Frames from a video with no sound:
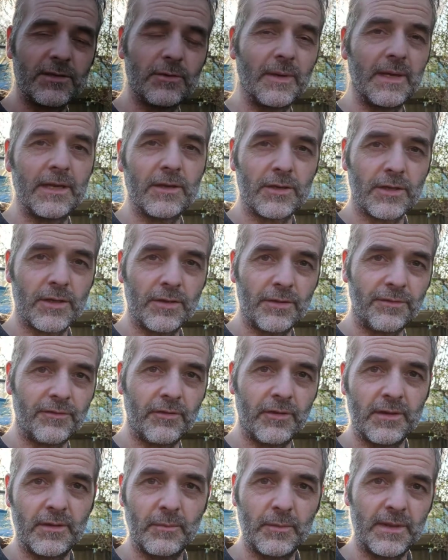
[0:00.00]
to either cut
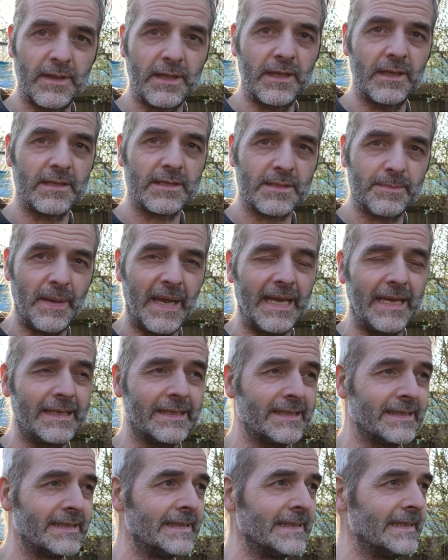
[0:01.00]
through them with the spade
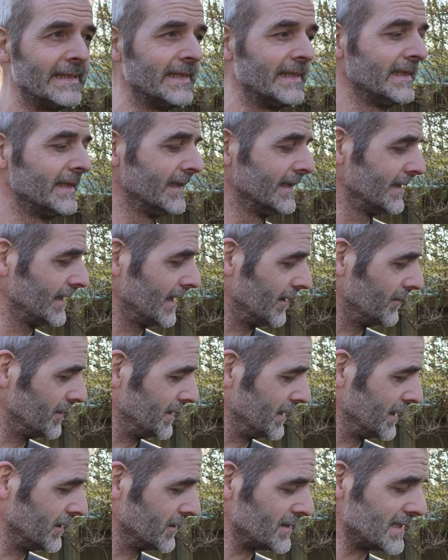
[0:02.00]
I've
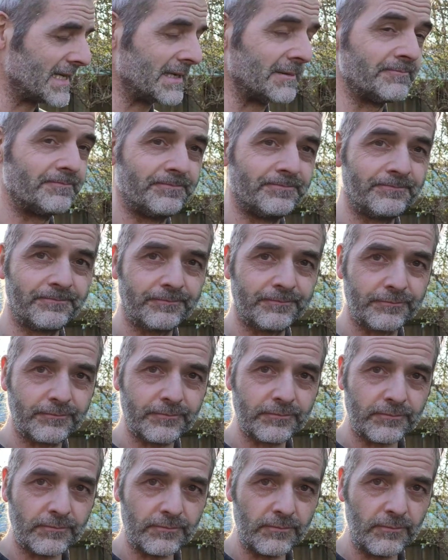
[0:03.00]
been using,
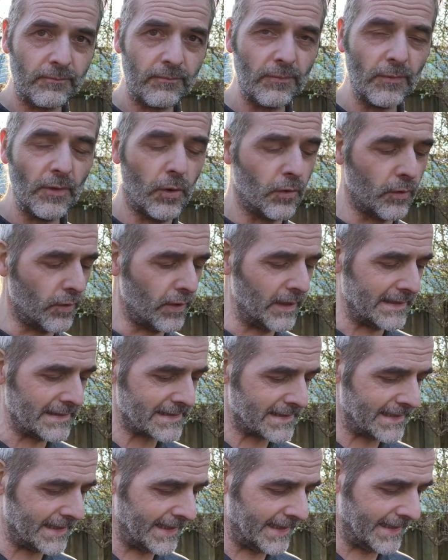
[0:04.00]
or
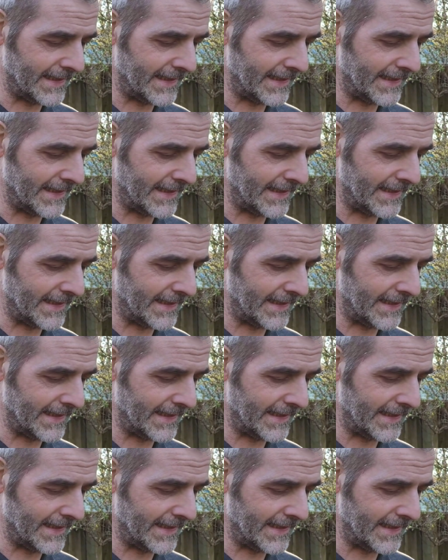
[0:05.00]
else